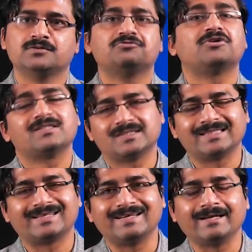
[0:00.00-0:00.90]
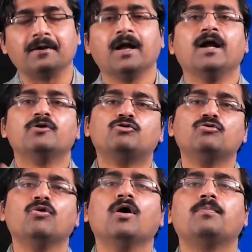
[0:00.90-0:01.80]
drastically
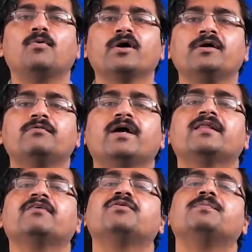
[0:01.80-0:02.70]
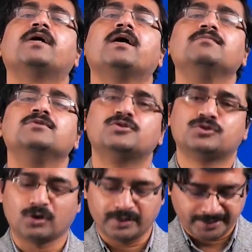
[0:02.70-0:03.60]
to a point where they would become
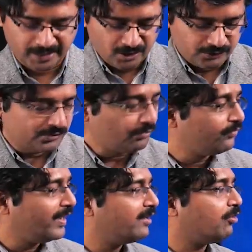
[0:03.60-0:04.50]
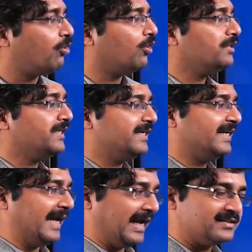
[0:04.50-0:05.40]
solid. So when all the
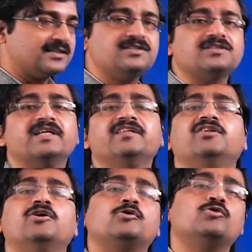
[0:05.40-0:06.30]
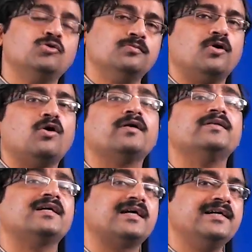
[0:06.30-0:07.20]
gases in the room or
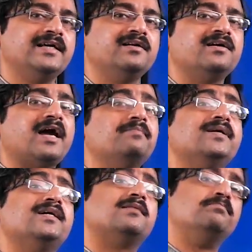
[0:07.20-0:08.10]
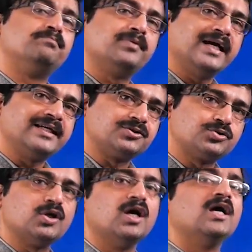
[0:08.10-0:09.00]
in the container can be
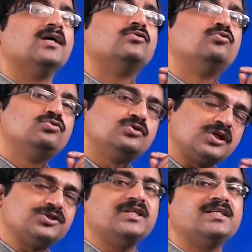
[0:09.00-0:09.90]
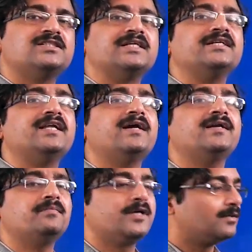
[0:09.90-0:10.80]
compressed to such an extent that
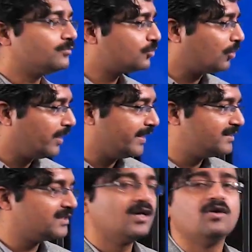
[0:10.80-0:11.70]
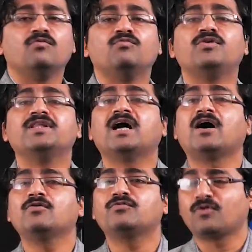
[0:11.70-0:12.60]
they become solids
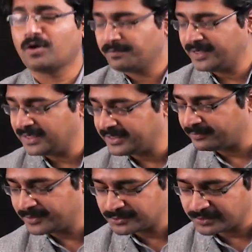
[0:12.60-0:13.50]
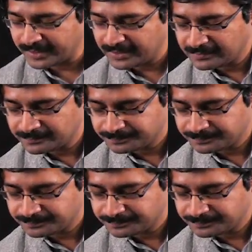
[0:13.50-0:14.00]
without forming liquids, okay?